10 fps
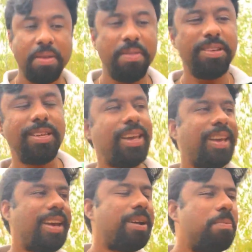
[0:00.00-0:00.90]
They're saying,
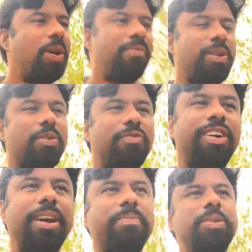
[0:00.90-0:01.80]
hey, come on, we got
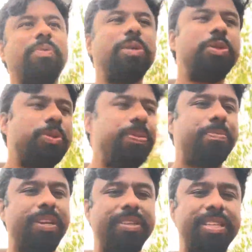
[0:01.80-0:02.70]
fed up with what you
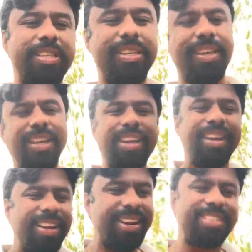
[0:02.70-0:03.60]
people are teaching.
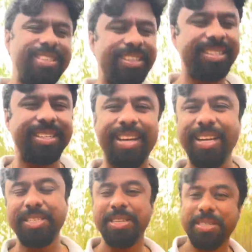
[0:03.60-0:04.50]
Lectures and
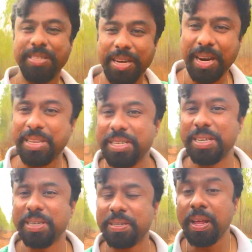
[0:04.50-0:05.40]
lectures and
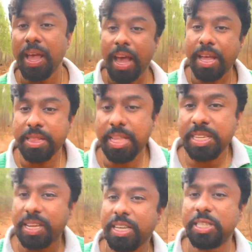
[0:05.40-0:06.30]
lectures. And
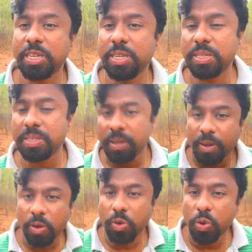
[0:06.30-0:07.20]
these lectures
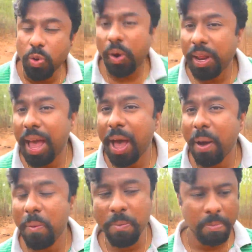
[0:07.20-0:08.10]
do not
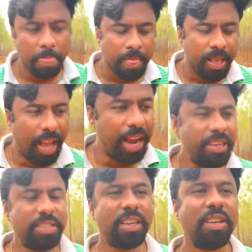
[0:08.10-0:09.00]
have
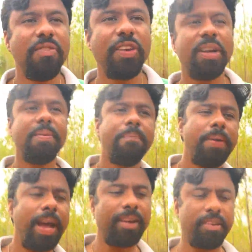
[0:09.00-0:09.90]
any significant
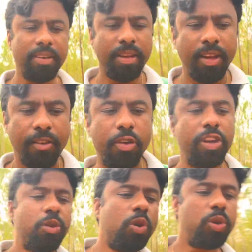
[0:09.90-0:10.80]
impact. Where
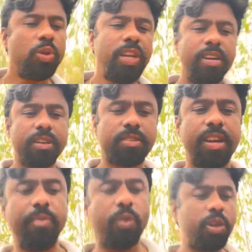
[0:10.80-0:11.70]
when you go to the
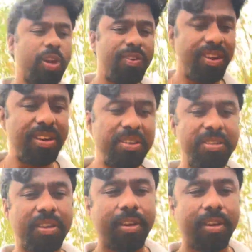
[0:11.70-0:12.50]
industry, what you have learned